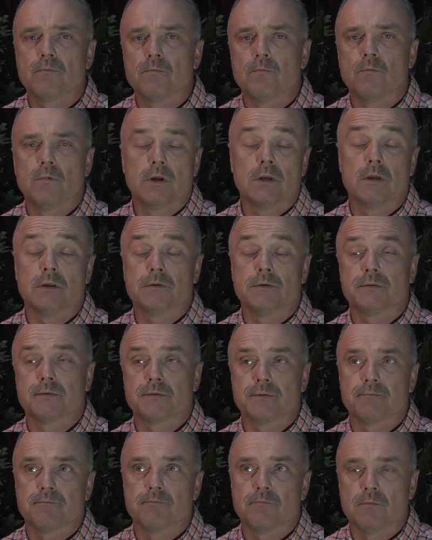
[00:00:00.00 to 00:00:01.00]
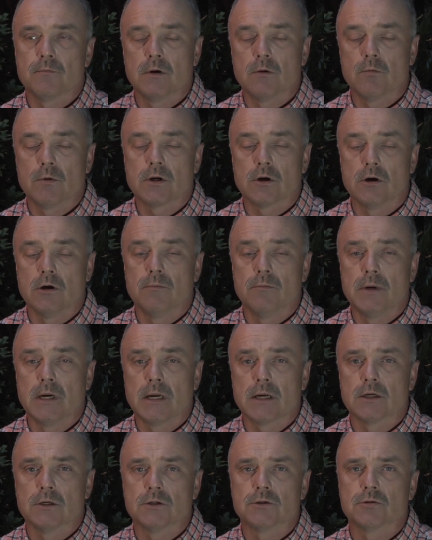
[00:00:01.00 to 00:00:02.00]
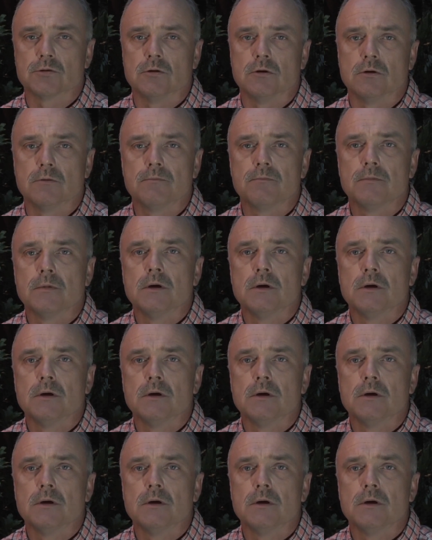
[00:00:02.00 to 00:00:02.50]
what we call mind control.